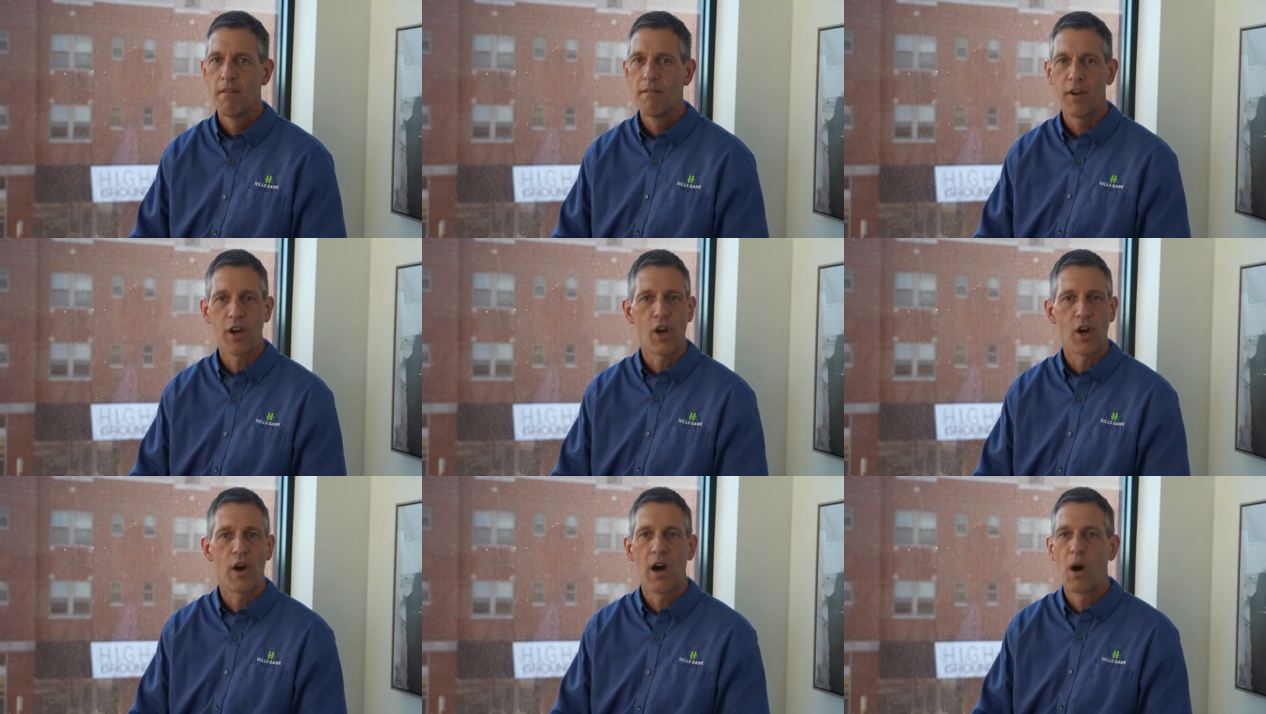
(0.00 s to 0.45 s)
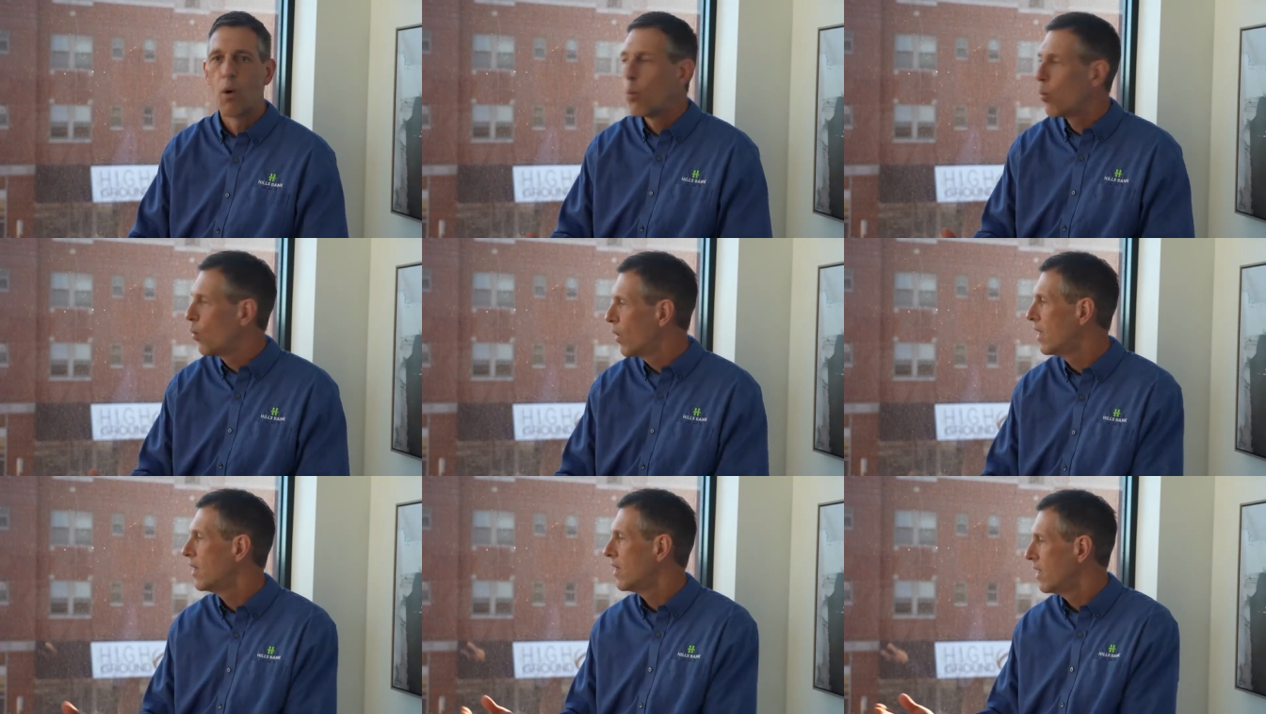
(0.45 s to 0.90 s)
figure
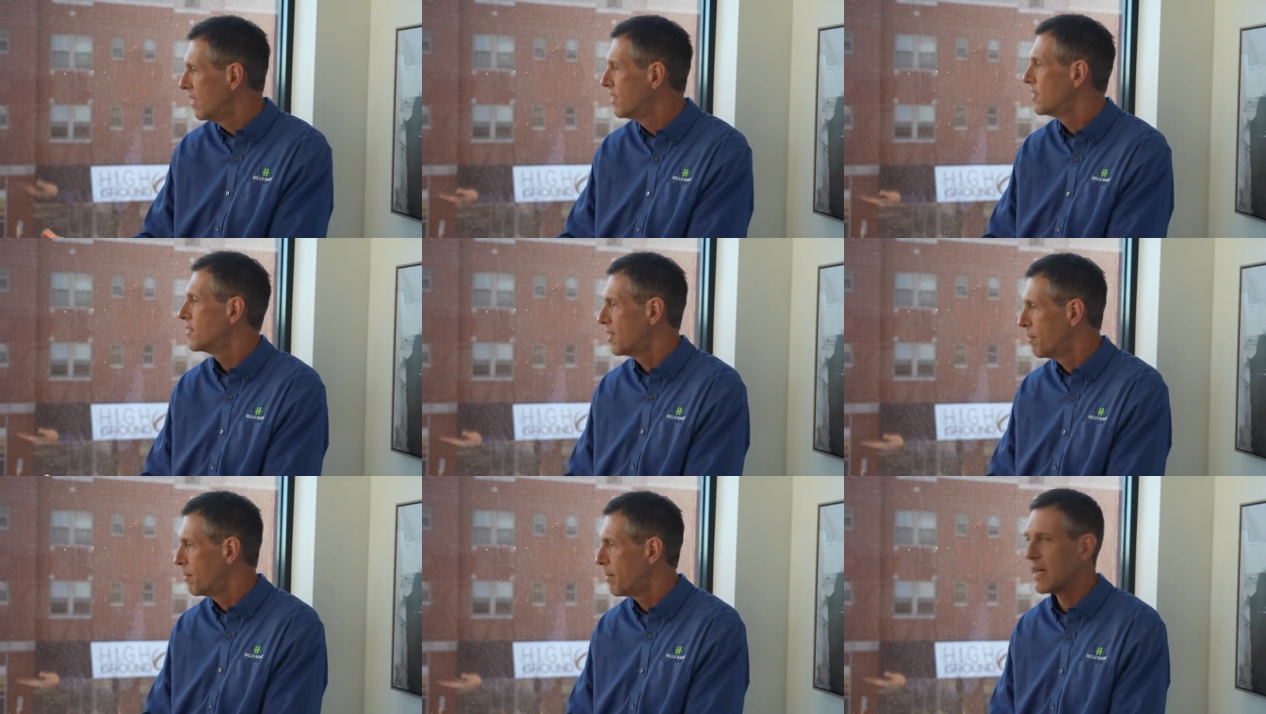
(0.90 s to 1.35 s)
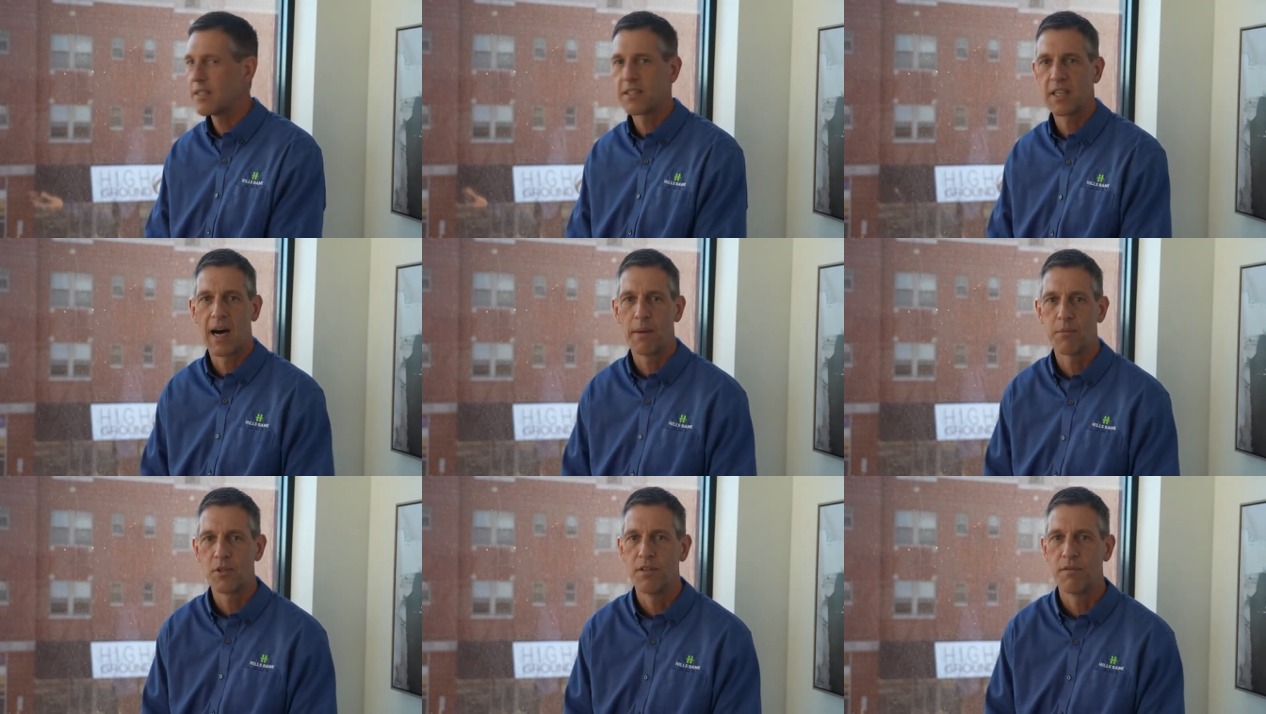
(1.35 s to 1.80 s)
out what is the best
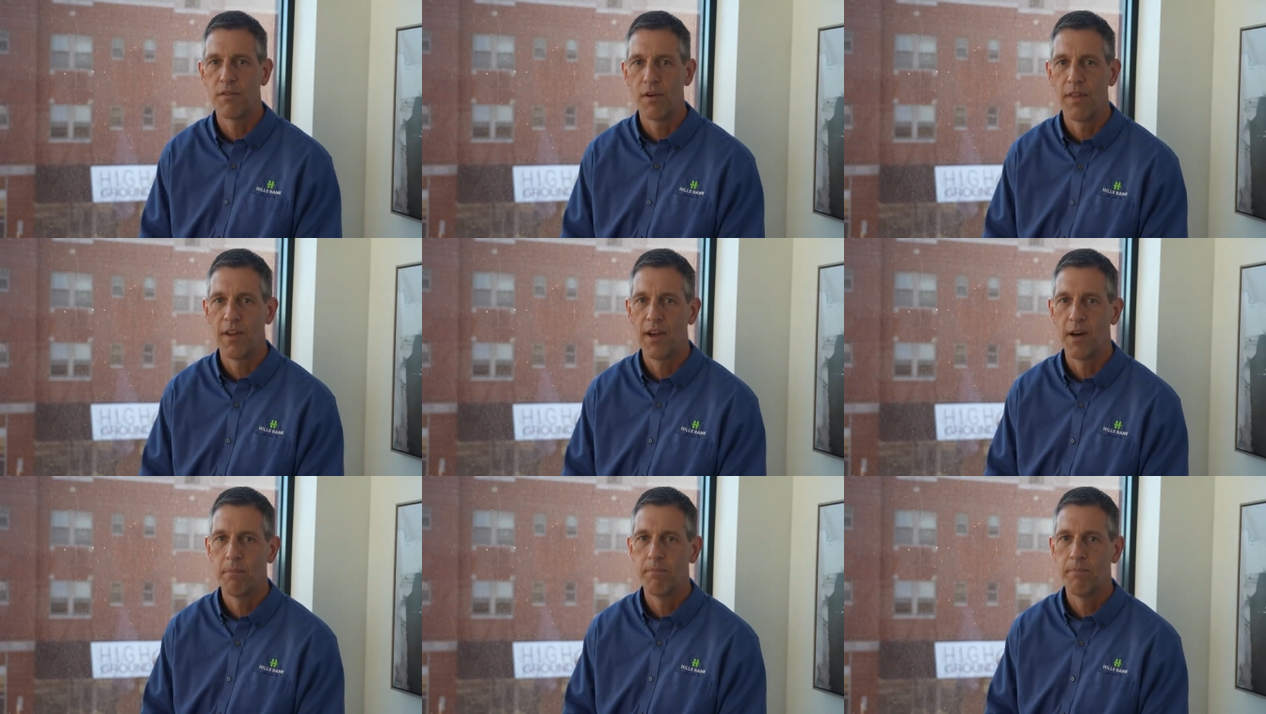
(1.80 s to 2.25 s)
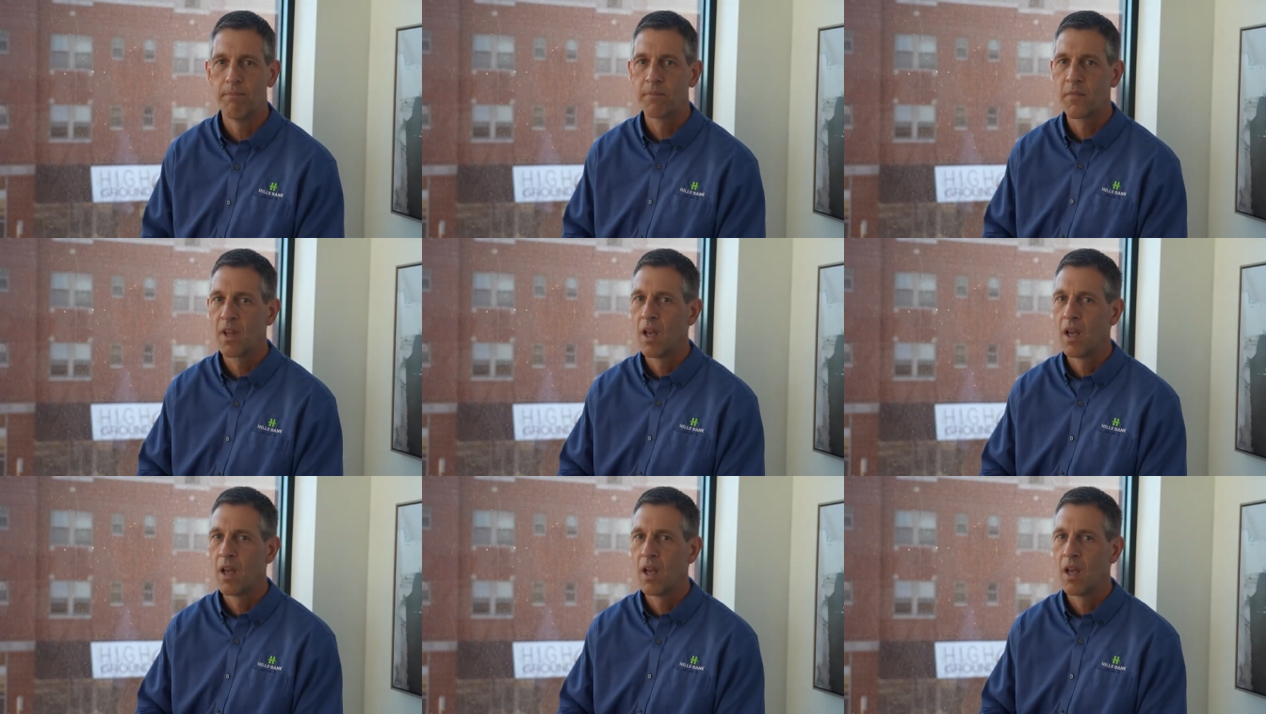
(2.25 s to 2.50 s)
option for them.